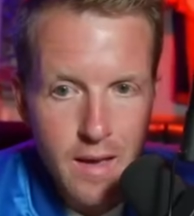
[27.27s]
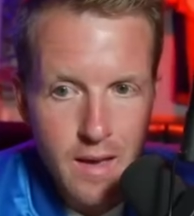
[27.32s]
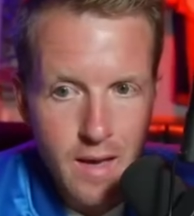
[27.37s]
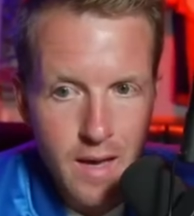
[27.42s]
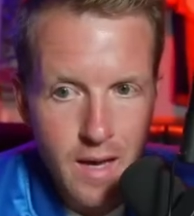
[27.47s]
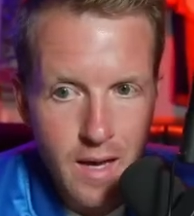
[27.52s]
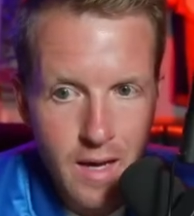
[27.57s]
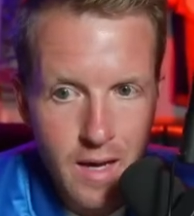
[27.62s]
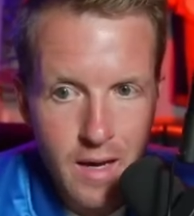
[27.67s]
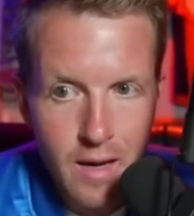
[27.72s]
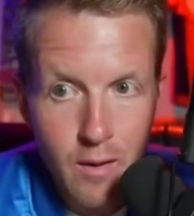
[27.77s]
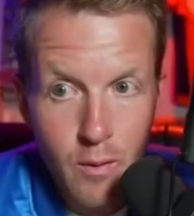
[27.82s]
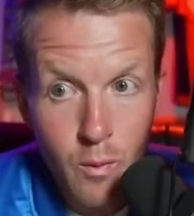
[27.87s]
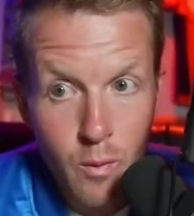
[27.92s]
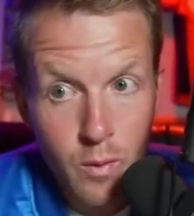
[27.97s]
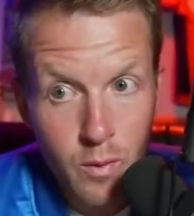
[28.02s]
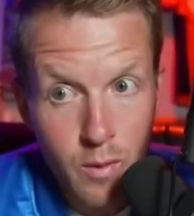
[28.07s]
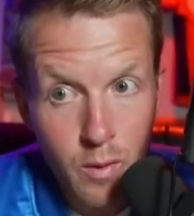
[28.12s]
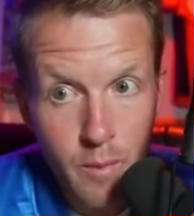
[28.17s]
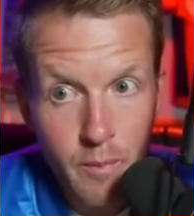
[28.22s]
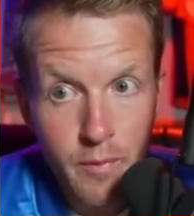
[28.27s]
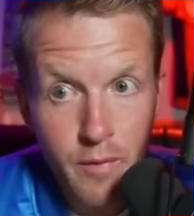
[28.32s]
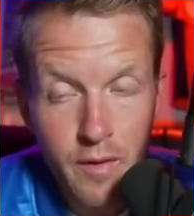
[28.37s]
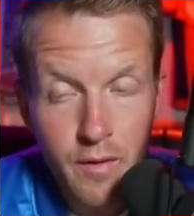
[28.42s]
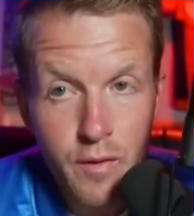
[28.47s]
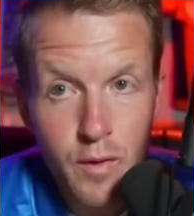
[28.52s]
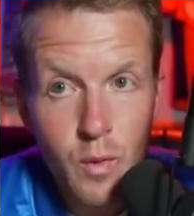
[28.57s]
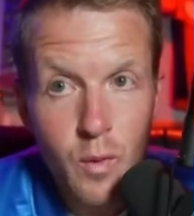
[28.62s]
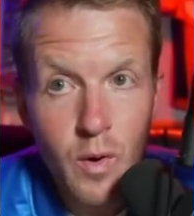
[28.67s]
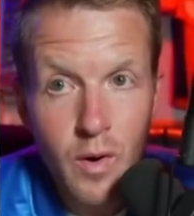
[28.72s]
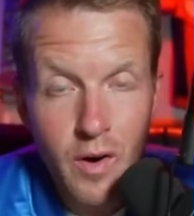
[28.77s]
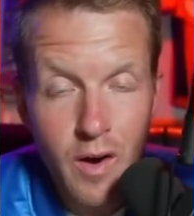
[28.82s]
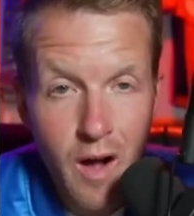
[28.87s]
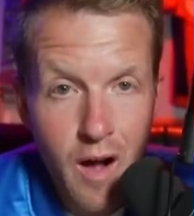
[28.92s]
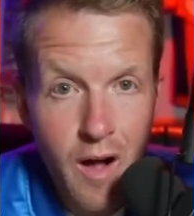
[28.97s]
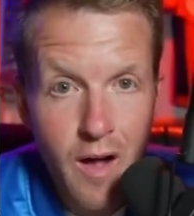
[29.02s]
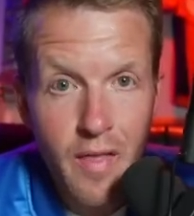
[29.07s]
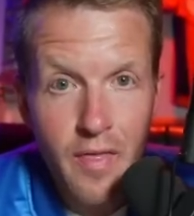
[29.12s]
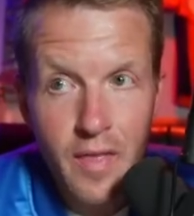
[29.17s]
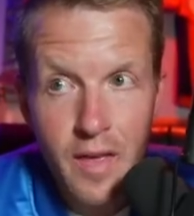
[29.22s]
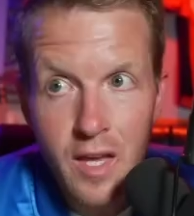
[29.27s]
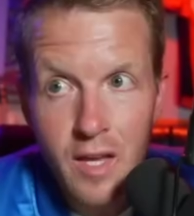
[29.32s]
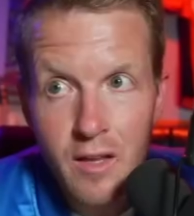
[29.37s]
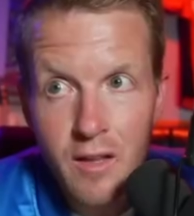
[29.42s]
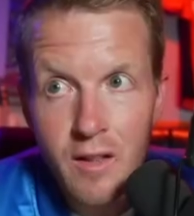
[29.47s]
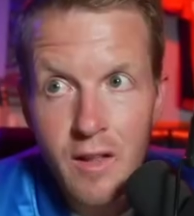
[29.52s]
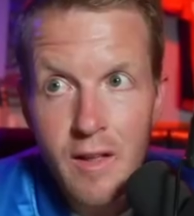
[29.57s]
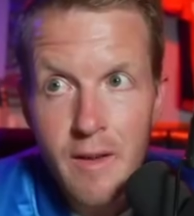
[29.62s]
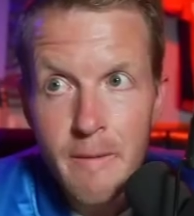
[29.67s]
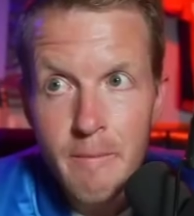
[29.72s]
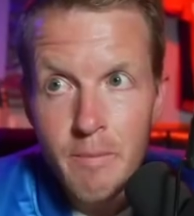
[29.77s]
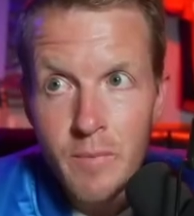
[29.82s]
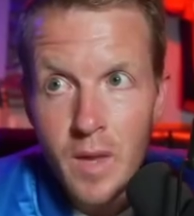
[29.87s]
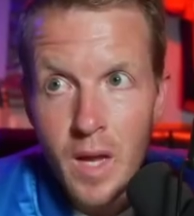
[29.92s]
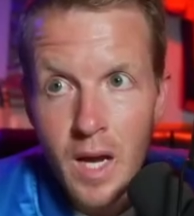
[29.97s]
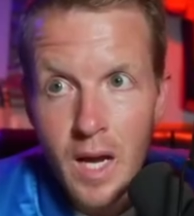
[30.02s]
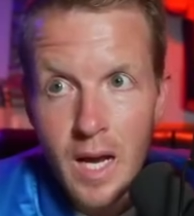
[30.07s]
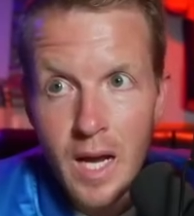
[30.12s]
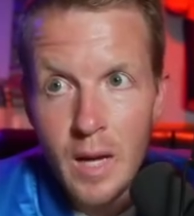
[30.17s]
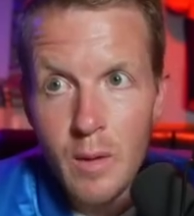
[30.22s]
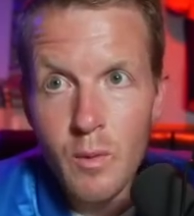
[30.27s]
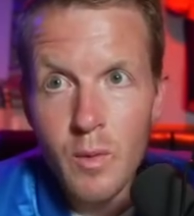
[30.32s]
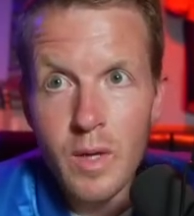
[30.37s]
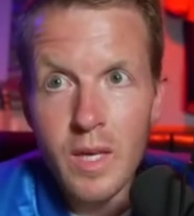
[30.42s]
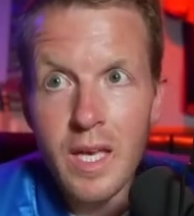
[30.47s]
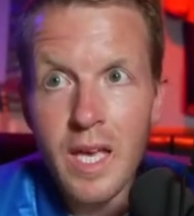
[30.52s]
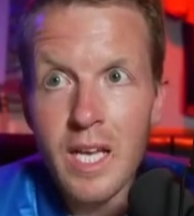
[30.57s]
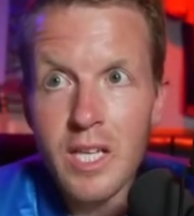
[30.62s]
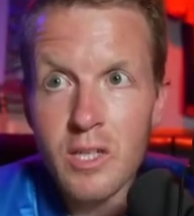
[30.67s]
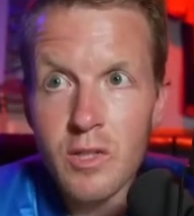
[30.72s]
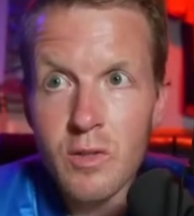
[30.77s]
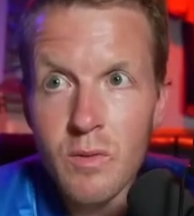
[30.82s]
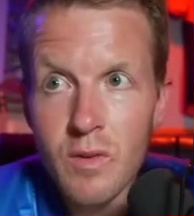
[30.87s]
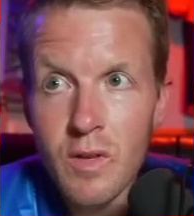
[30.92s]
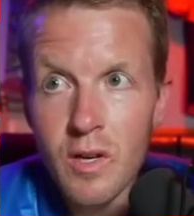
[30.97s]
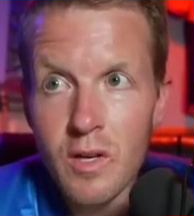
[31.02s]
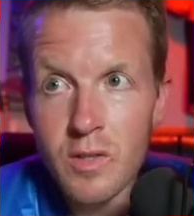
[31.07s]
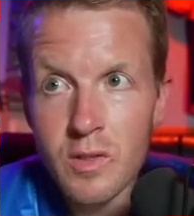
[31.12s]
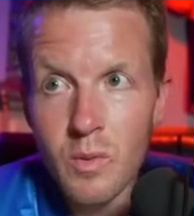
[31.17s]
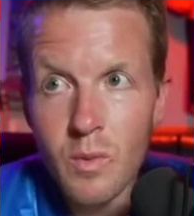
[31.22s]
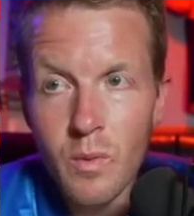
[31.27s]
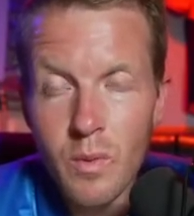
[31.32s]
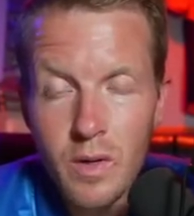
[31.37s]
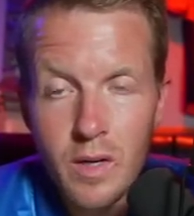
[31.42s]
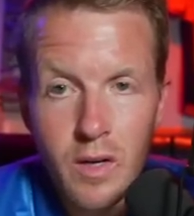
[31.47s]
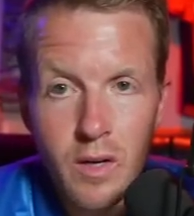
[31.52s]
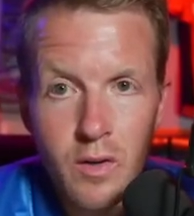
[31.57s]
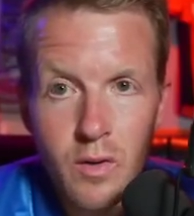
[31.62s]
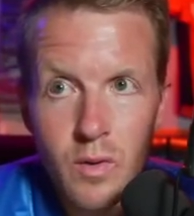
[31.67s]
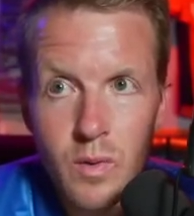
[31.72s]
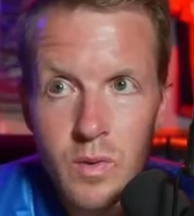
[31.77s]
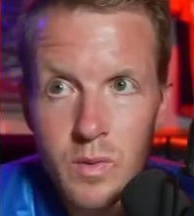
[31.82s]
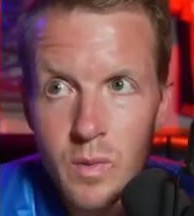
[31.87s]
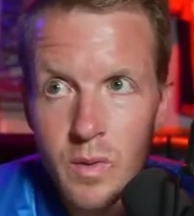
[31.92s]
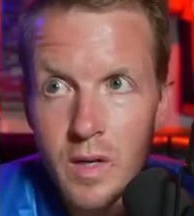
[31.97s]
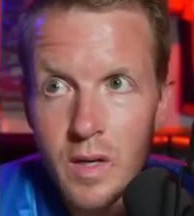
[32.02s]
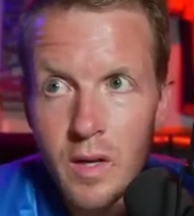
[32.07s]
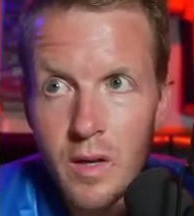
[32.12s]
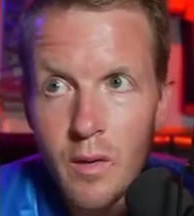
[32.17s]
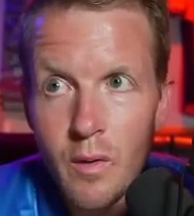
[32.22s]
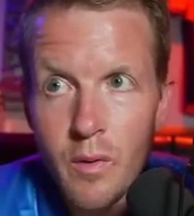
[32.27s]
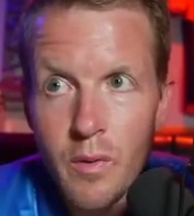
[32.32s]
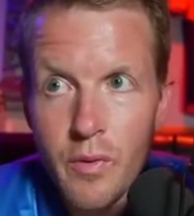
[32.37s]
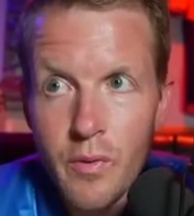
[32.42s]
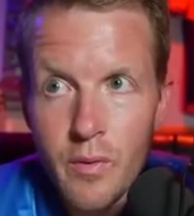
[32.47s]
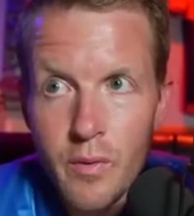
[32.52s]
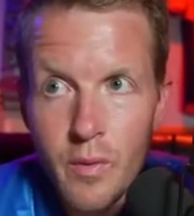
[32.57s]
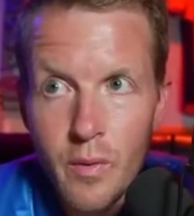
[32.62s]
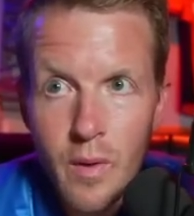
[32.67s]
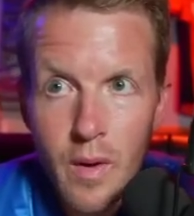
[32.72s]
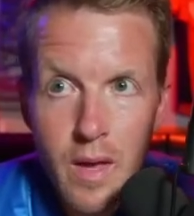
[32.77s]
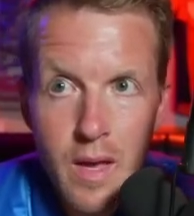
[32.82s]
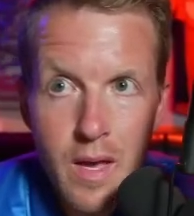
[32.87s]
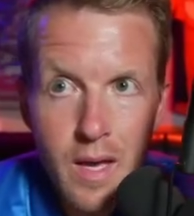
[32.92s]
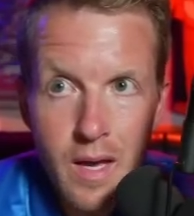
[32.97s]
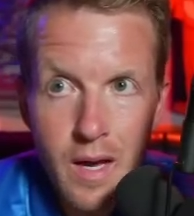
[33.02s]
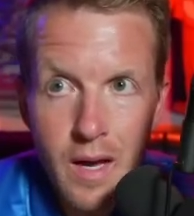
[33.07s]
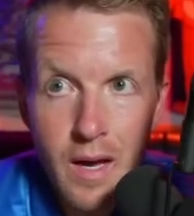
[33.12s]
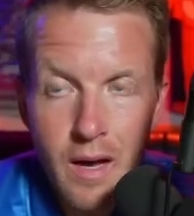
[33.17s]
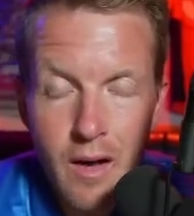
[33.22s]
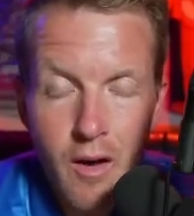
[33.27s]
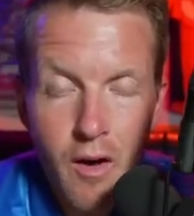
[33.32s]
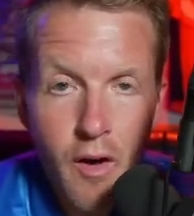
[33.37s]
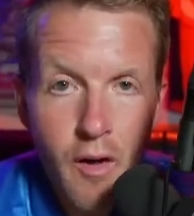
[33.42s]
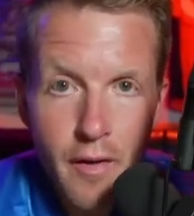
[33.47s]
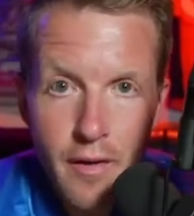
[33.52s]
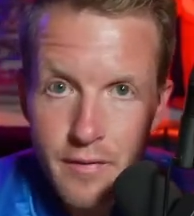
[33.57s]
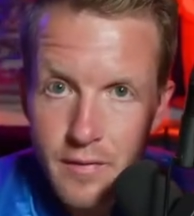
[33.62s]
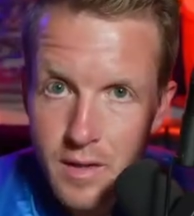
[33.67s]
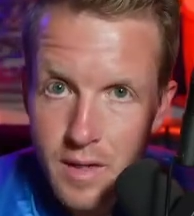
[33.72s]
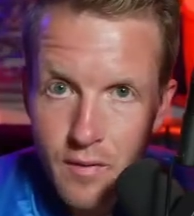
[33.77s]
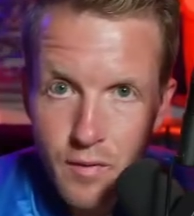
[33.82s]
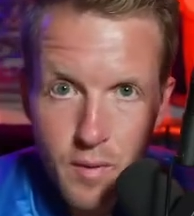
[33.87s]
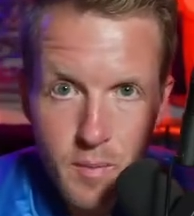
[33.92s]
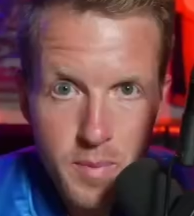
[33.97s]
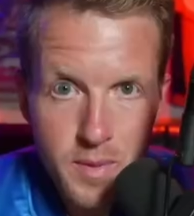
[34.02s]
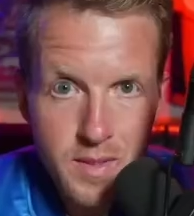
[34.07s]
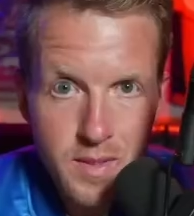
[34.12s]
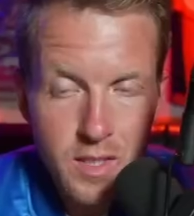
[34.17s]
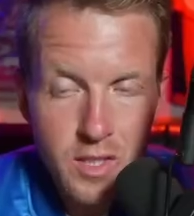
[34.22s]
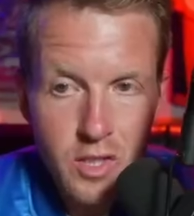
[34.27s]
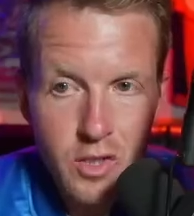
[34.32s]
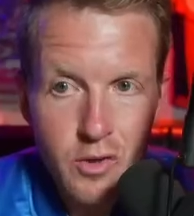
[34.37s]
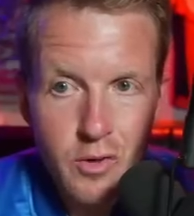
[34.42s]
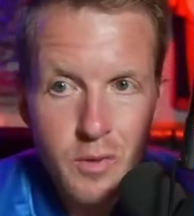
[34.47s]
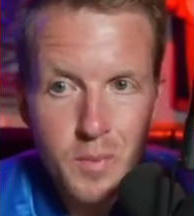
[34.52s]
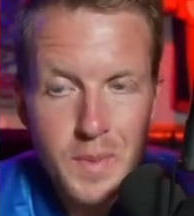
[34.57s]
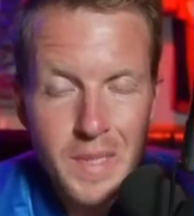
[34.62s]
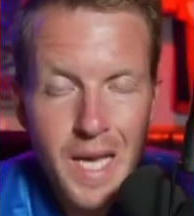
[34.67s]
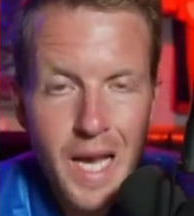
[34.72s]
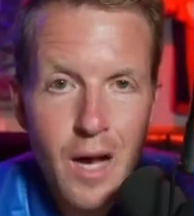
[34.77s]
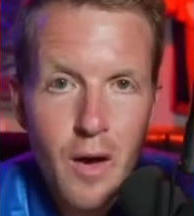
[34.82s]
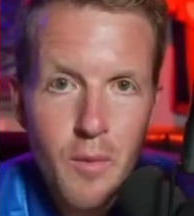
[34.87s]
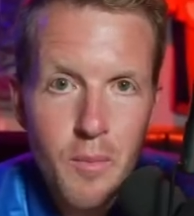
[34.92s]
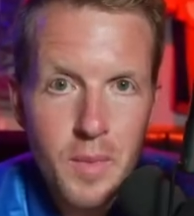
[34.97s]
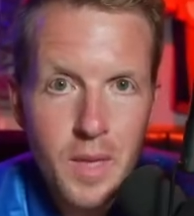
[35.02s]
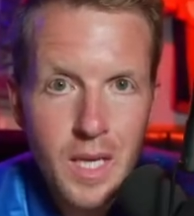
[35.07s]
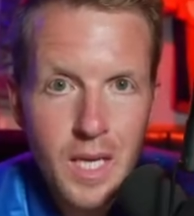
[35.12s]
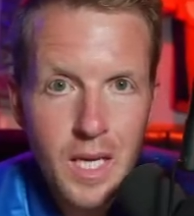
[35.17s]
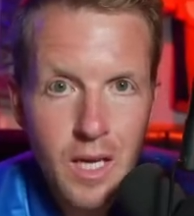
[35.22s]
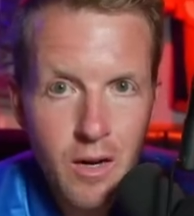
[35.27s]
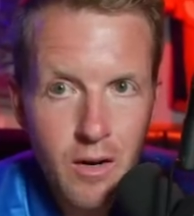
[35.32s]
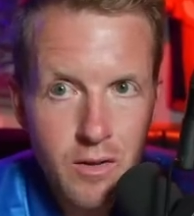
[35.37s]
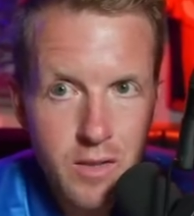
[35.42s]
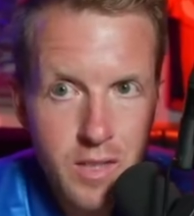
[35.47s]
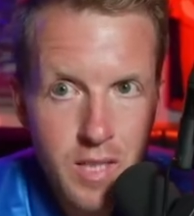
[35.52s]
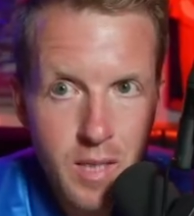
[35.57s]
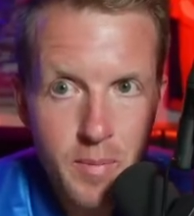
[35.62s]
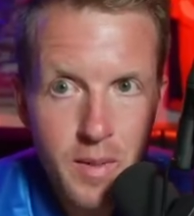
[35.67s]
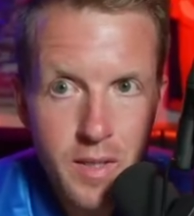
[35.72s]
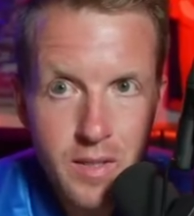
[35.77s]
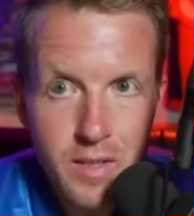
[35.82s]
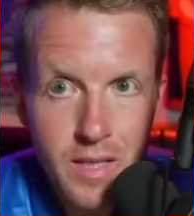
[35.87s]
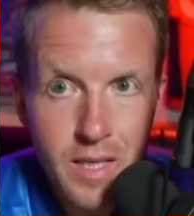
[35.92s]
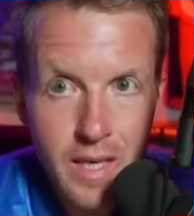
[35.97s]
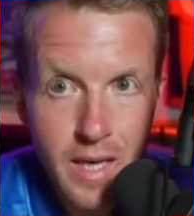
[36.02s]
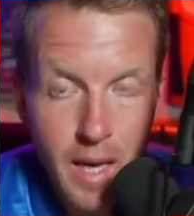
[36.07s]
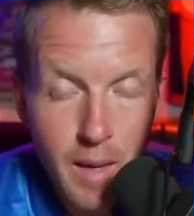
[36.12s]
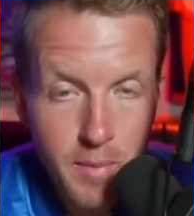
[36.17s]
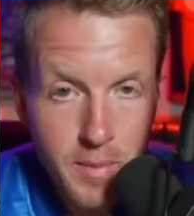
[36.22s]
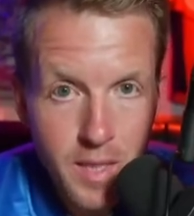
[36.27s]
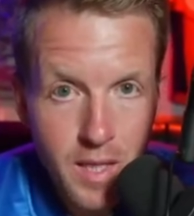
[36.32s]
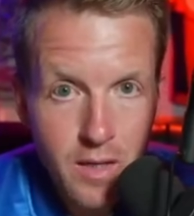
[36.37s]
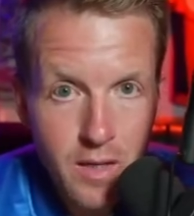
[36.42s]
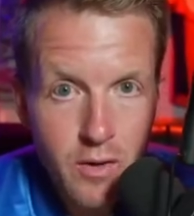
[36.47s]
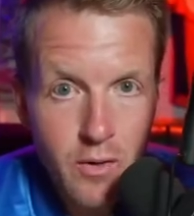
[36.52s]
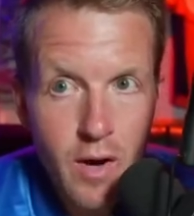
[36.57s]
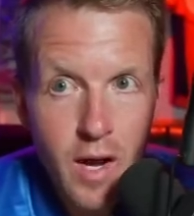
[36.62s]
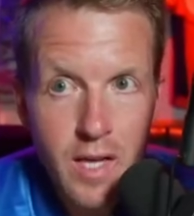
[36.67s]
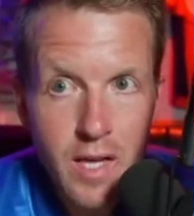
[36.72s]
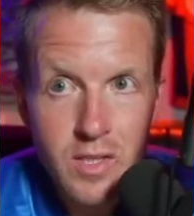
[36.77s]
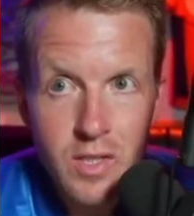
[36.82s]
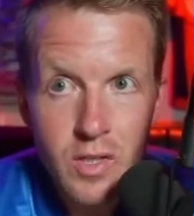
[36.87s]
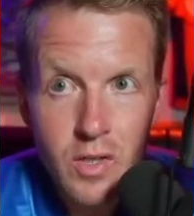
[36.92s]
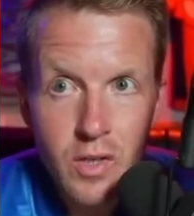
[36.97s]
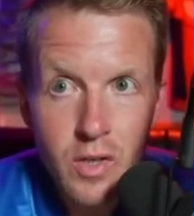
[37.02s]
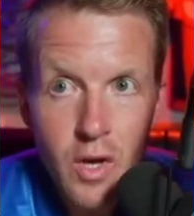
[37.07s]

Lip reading: Or hopefully if you are on the hill, I will catch you there. So what we're going to do is we're going to go through all of the different position groups, how many are typically kept on a roster,